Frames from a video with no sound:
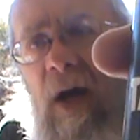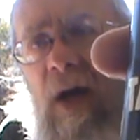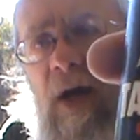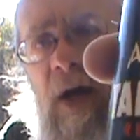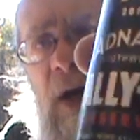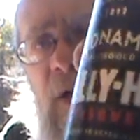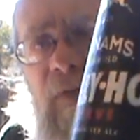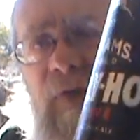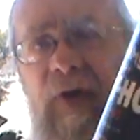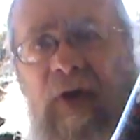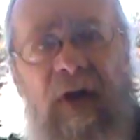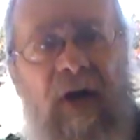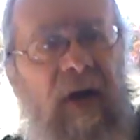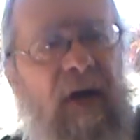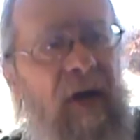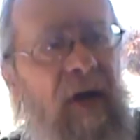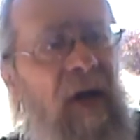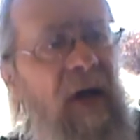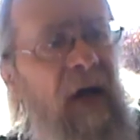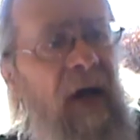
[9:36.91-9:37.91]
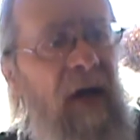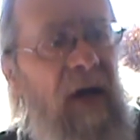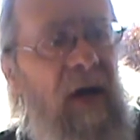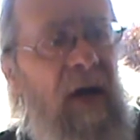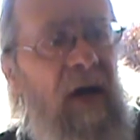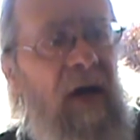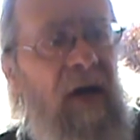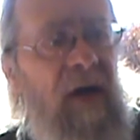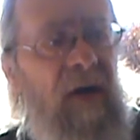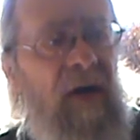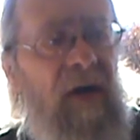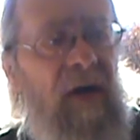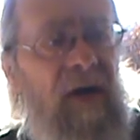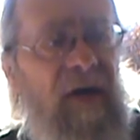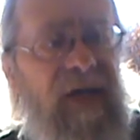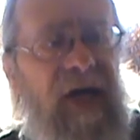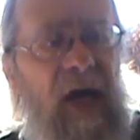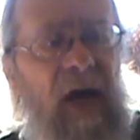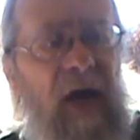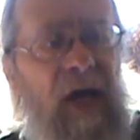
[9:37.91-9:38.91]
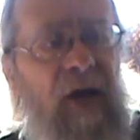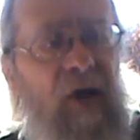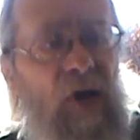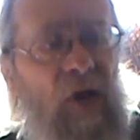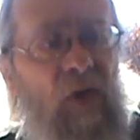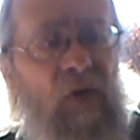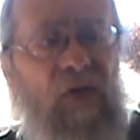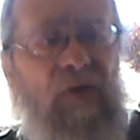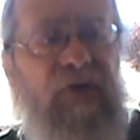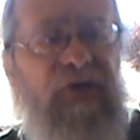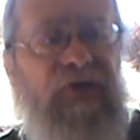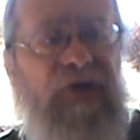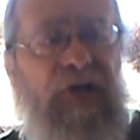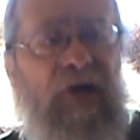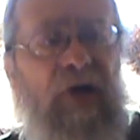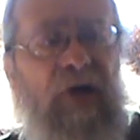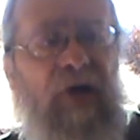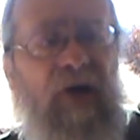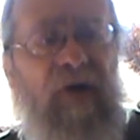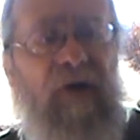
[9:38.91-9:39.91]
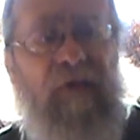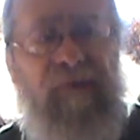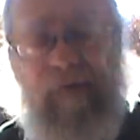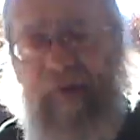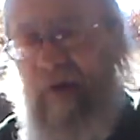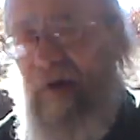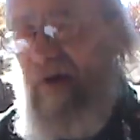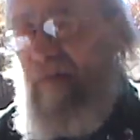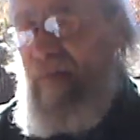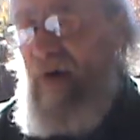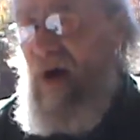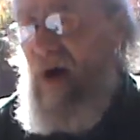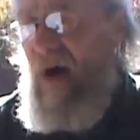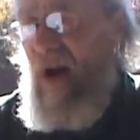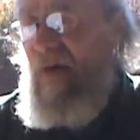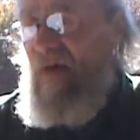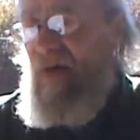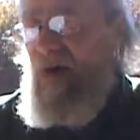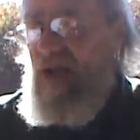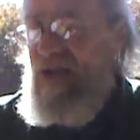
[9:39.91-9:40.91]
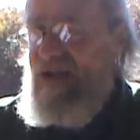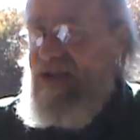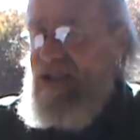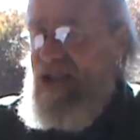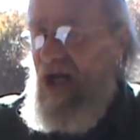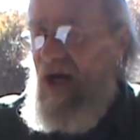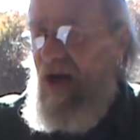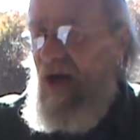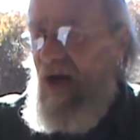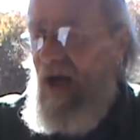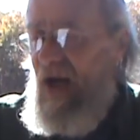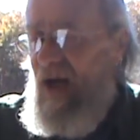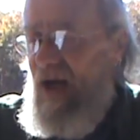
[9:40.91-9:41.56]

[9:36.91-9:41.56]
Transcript: of their Tally-Ho Reserve uh, barley wine style